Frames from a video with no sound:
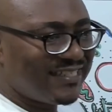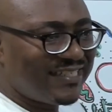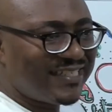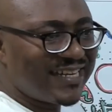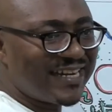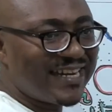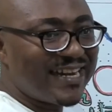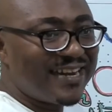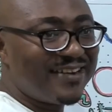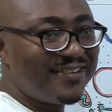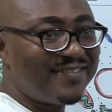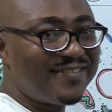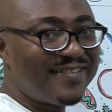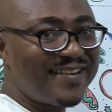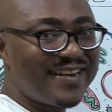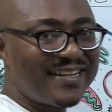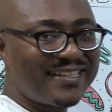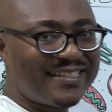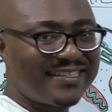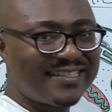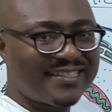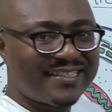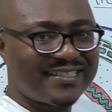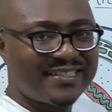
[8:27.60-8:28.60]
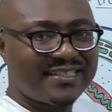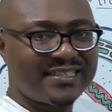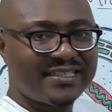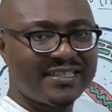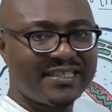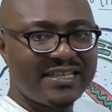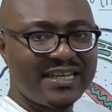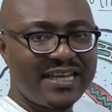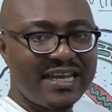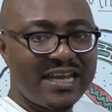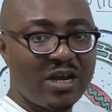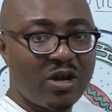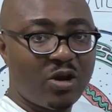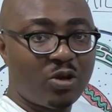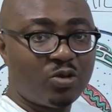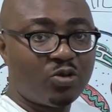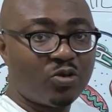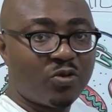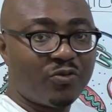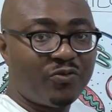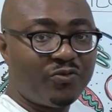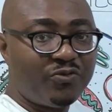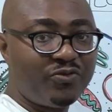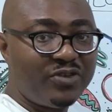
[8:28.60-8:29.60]
generates a lot
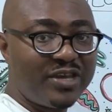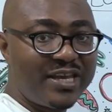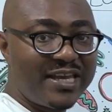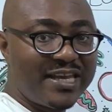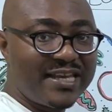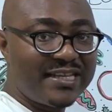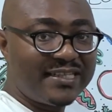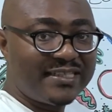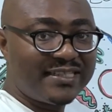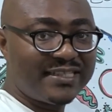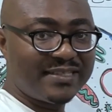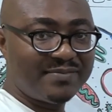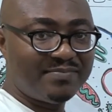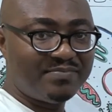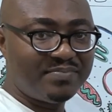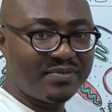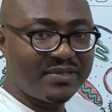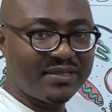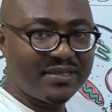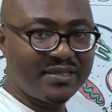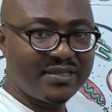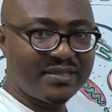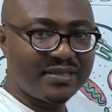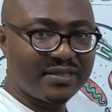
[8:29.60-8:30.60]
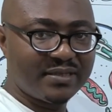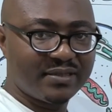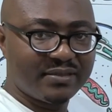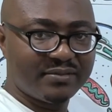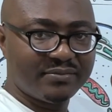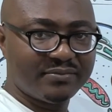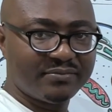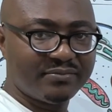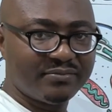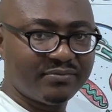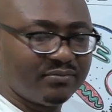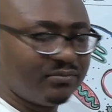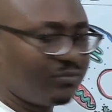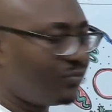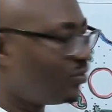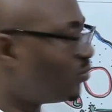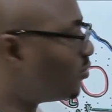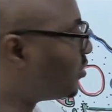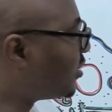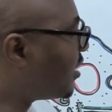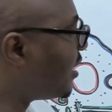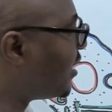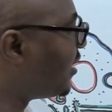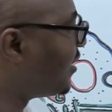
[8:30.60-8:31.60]
of ATP,
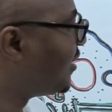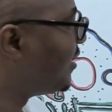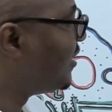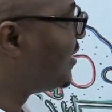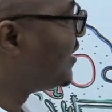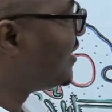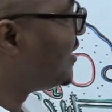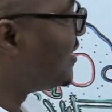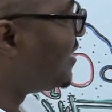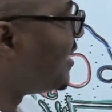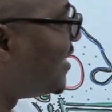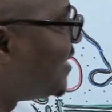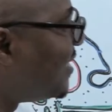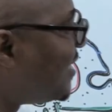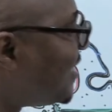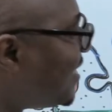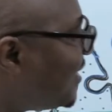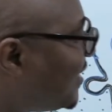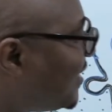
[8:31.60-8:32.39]
okay, then the